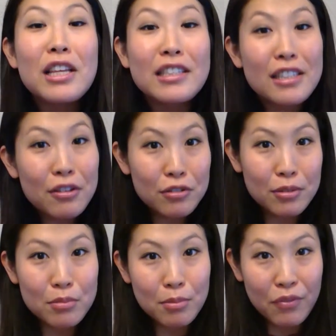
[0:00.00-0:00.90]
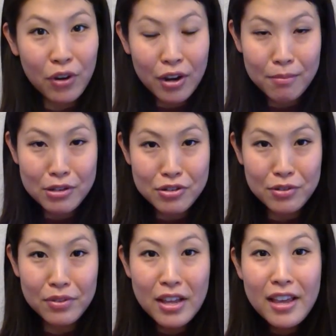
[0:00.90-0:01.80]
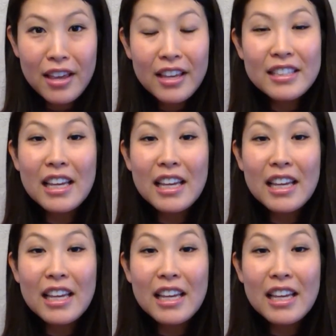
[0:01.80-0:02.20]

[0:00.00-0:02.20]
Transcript: That's another symptom I forgot to mention, is